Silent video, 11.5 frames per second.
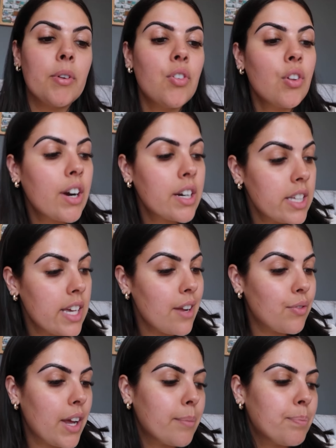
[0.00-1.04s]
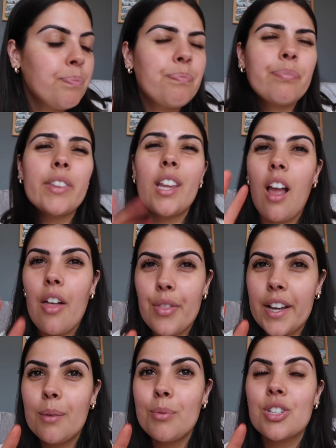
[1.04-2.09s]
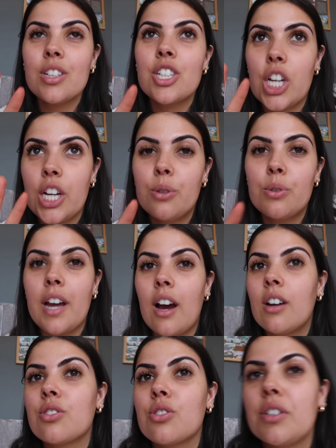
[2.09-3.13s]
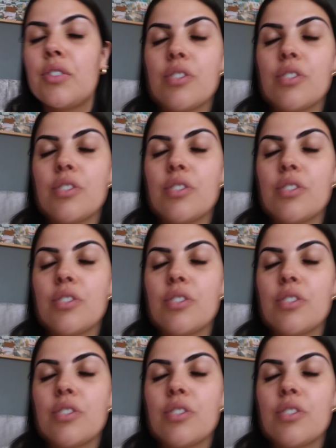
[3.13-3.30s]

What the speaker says: for the rest of the evening, I think I'm just going to chill now. Sorry if